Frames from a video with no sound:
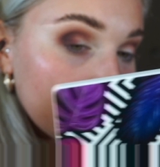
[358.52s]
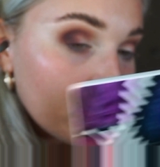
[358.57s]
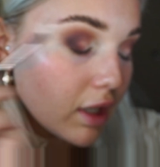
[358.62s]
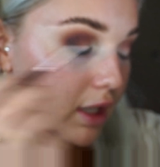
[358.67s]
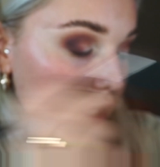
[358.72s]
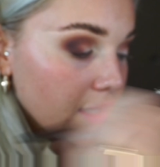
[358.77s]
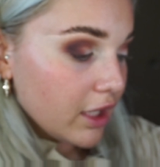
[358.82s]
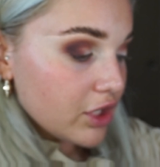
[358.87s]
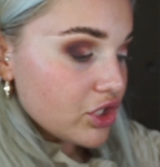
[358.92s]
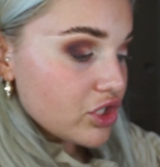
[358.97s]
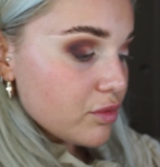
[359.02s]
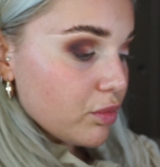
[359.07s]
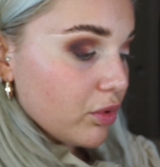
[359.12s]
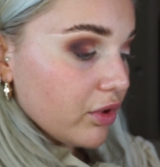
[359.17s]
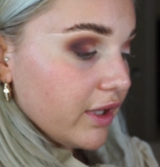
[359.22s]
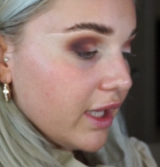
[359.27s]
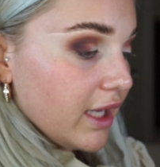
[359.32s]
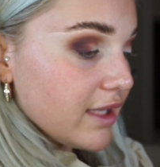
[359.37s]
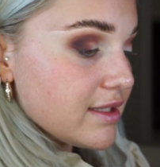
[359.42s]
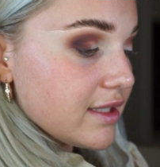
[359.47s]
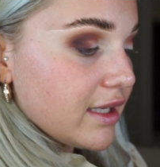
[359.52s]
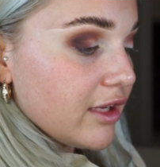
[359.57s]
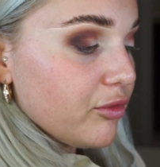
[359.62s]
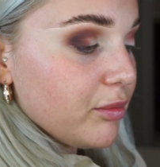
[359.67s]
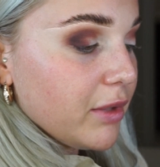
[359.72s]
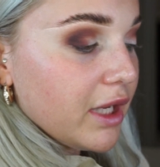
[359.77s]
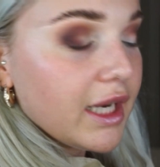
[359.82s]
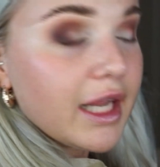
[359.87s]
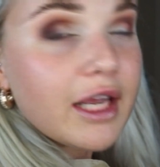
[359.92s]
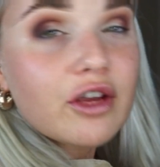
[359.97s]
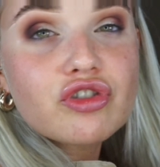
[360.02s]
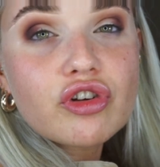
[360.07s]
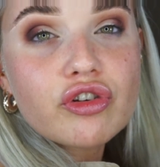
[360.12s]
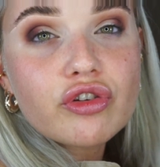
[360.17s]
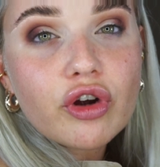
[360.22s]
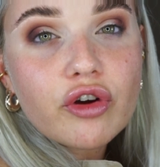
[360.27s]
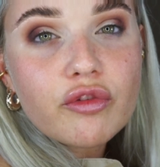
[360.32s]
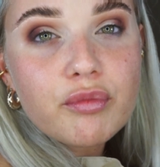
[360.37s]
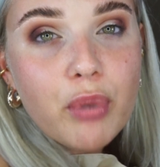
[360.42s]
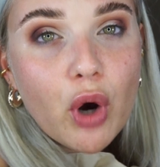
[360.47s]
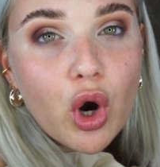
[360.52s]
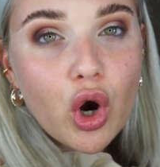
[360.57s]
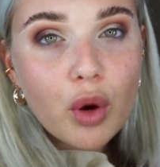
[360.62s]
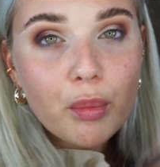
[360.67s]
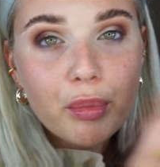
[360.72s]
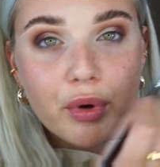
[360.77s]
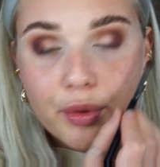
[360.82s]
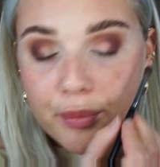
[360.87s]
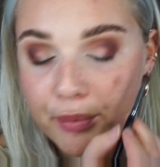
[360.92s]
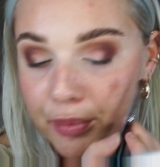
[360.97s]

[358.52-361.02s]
And I just want that to give me an extra sort of pop.